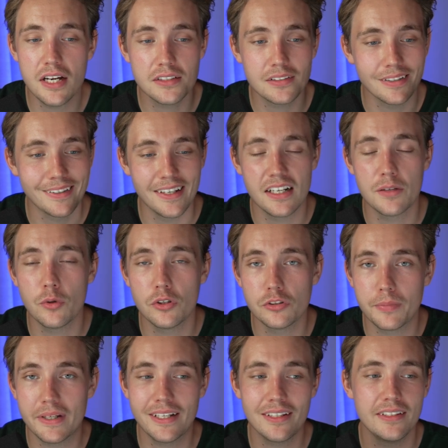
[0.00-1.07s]
Again, I want to
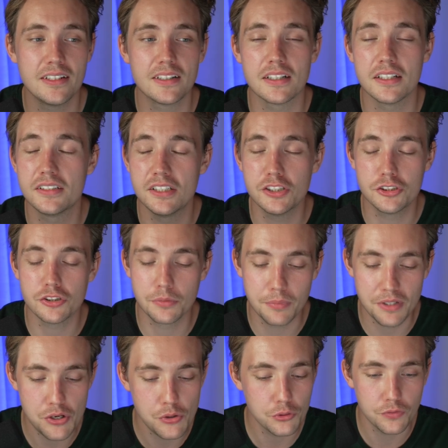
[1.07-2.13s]
make clear that this shouldn't be
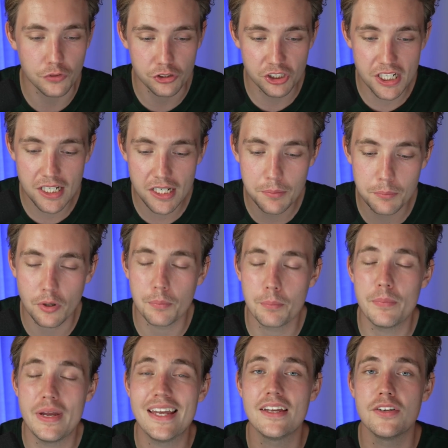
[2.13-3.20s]
used for cheating, but
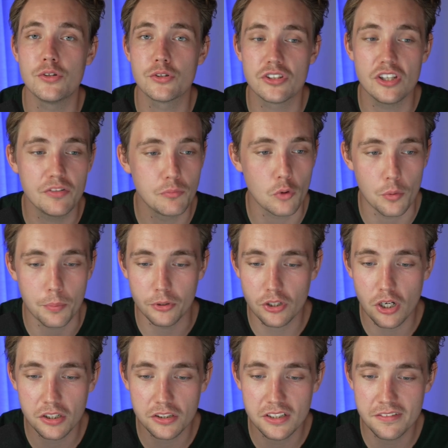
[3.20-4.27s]
making yourself more
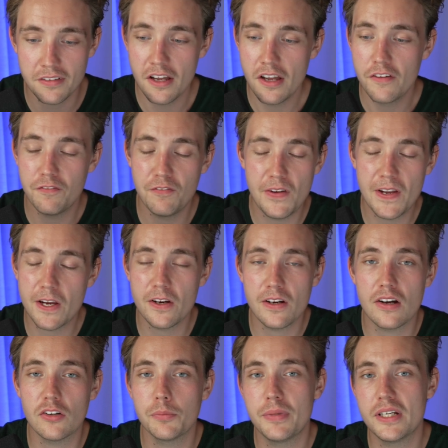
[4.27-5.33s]
productive, figuring
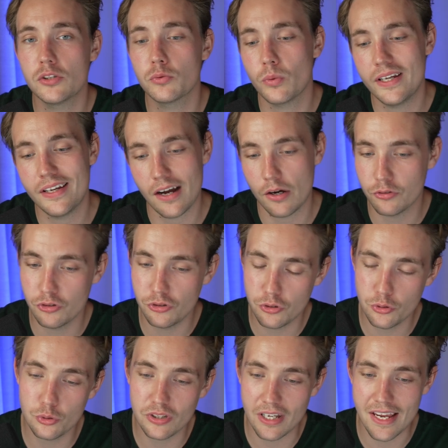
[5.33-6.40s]
out best way how to
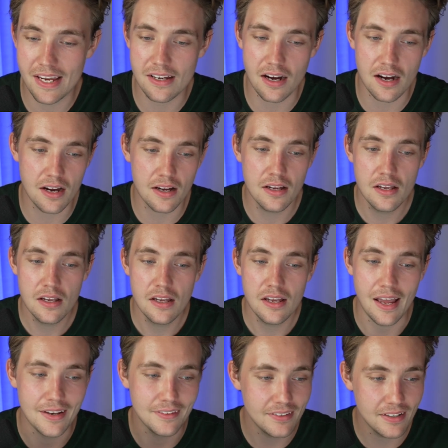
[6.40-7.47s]
use AI,
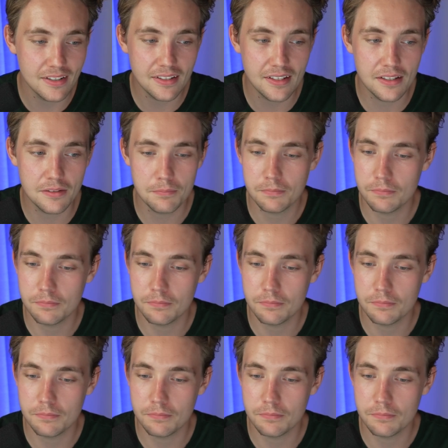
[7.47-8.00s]
and then again,